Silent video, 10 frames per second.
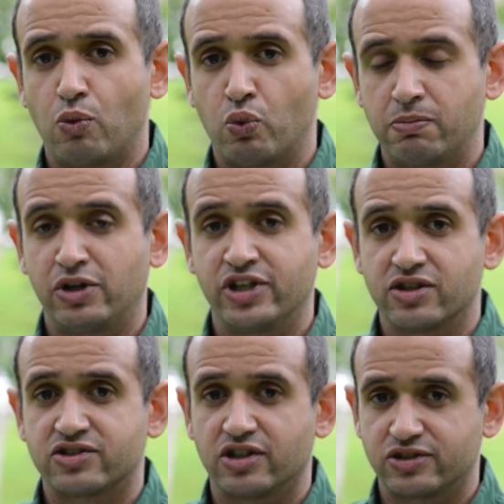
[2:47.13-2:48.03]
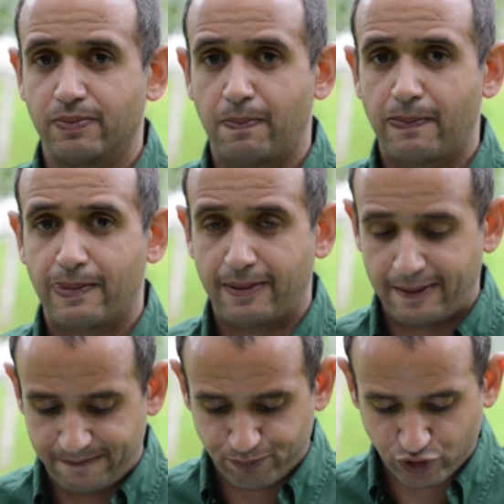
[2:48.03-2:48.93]
when building the system.
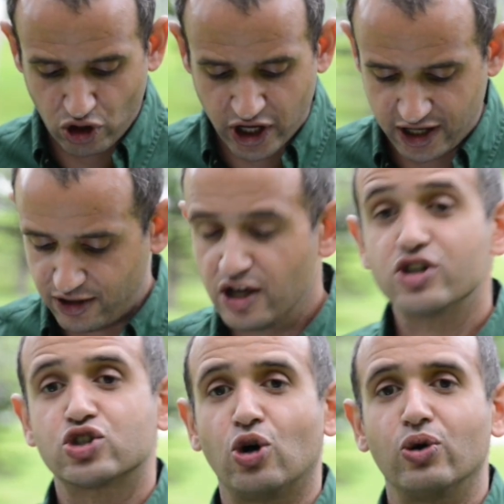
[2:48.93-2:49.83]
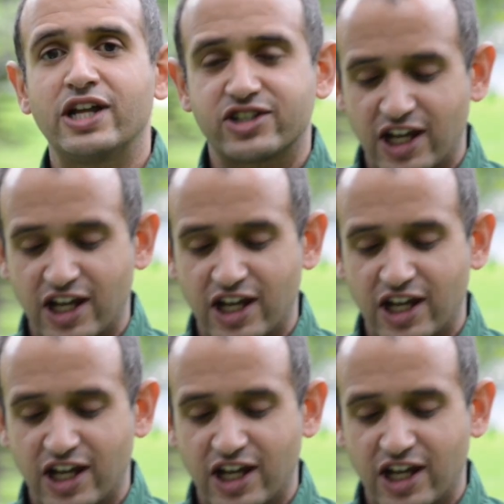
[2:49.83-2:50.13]
Okay, so let's